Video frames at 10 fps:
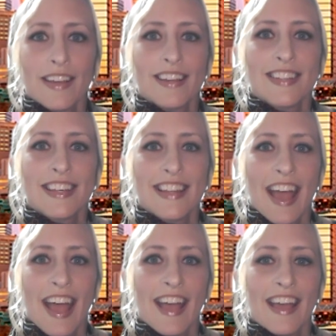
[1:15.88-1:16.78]

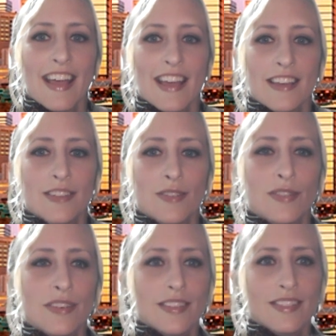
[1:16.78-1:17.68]
today is
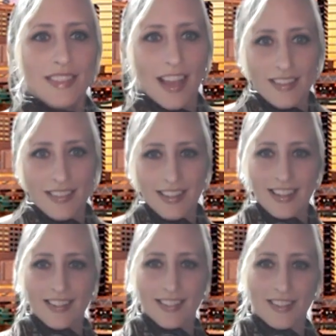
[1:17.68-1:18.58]

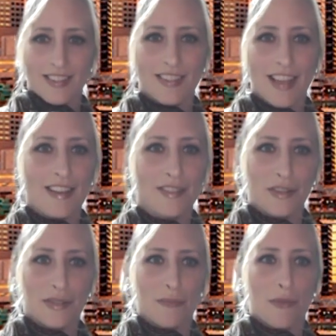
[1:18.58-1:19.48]
sexiness and
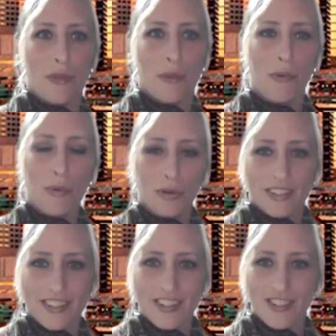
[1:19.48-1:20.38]
sexism in the pool
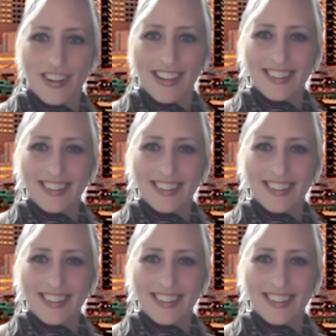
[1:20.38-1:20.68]
industry.